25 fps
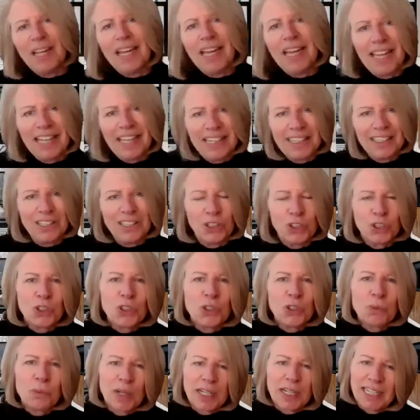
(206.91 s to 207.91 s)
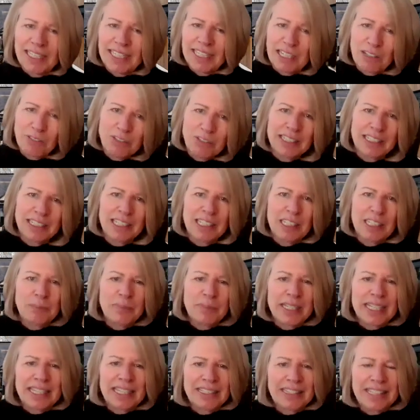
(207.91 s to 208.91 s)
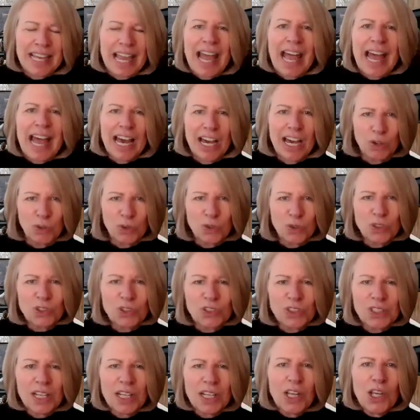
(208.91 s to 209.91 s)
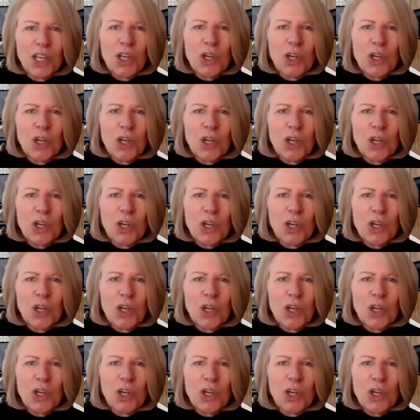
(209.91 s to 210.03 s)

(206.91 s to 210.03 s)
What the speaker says: And you want to definitely be the house